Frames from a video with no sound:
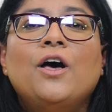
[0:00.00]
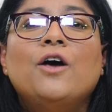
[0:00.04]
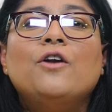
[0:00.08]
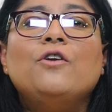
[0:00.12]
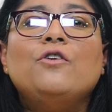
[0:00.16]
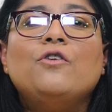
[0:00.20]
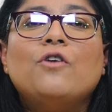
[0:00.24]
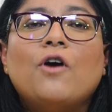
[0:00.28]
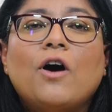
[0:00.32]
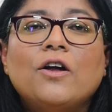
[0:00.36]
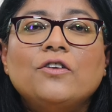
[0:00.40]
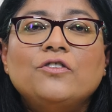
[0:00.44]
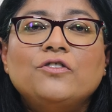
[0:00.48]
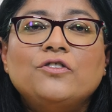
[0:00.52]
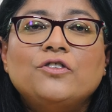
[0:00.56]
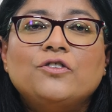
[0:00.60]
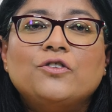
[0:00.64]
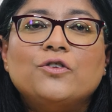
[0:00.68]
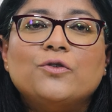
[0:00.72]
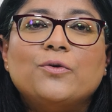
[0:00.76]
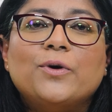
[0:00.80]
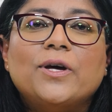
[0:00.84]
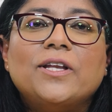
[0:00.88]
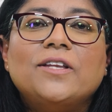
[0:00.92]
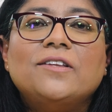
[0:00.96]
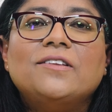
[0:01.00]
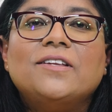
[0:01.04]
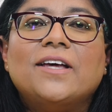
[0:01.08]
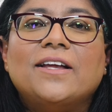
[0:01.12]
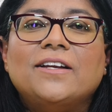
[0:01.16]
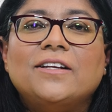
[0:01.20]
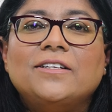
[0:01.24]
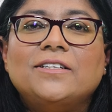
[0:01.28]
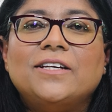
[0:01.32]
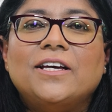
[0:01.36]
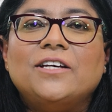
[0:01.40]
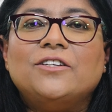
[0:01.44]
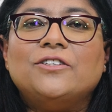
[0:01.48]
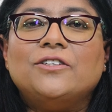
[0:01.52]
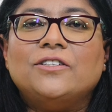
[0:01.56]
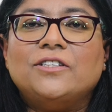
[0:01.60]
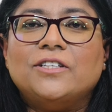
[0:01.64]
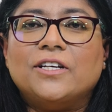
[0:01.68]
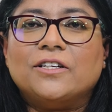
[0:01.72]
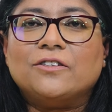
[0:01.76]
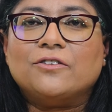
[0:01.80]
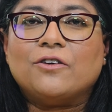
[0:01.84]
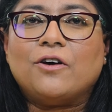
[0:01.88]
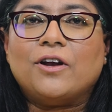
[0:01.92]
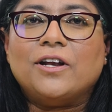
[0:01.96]
non-sewered sanitation
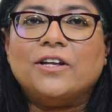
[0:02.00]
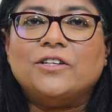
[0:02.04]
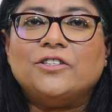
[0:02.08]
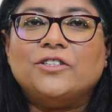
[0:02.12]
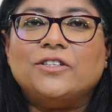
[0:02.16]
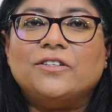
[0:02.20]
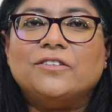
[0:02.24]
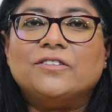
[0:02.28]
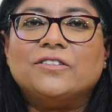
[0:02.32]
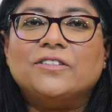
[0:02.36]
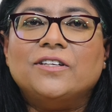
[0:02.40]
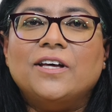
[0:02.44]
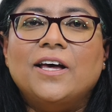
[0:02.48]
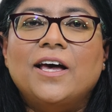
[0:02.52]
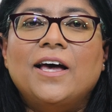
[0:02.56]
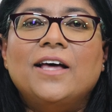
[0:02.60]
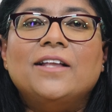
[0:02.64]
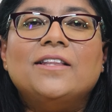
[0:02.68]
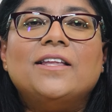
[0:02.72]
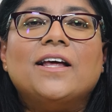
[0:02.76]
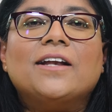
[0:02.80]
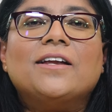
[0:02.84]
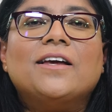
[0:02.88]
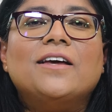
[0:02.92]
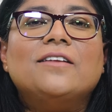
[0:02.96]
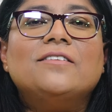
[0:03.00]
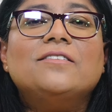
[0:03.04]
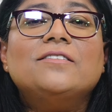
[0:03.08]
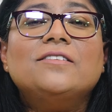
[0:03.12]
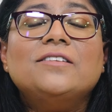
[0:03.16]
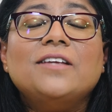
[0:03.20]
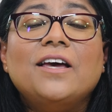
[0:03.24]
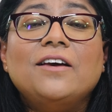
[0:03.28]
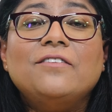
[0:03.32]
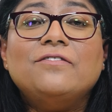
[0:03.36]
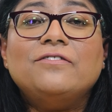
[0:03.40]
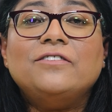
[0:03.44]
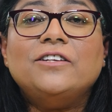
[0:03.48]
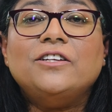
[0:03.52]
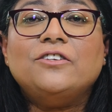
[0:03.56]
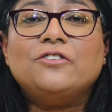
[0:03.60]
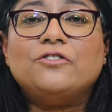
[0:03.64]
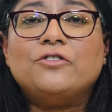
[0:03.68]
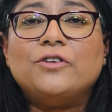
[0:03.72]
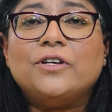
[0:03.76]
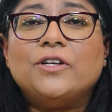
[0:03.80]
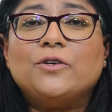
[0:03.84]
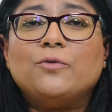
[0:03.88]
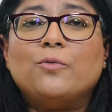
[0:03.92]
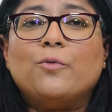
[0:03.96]
technologies that can safely
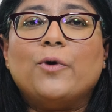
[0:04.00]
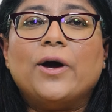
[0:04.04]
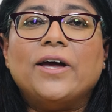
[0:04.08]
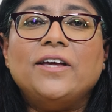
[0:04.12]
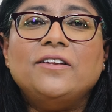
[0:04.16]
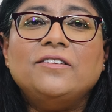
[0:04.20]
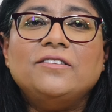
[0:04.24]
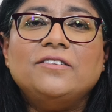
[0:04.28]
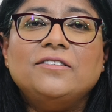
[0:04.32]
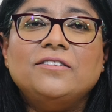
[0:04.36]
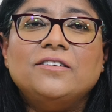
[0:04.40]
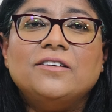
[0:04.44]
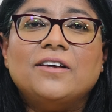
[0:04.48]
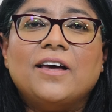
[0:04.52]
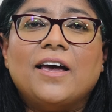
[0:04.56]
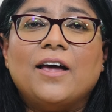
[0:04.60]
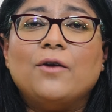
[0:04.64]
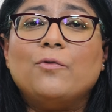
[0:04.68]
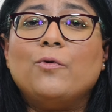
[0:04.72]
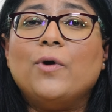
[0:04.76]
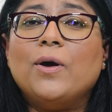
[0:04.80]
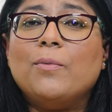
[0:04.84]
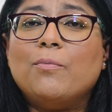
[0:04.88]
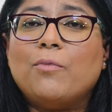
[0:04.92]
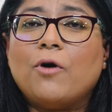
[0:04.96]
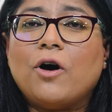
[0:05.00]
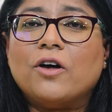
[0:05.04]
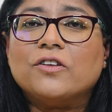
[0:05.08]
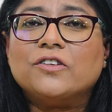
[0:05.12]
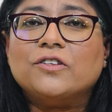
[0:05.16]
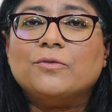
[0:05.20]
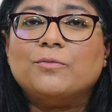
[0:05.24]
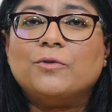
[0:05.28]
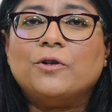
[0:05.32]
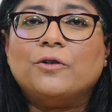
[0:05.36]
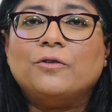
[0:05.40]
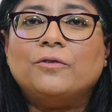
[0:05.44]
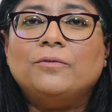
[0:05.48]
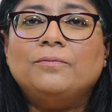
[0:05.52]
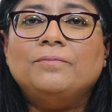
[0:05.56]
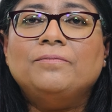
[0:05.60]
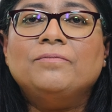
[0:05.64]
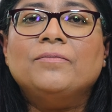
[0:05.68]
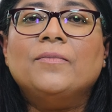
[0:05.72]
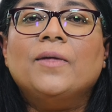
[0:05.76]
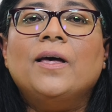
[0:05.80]
treat waste and, where possible,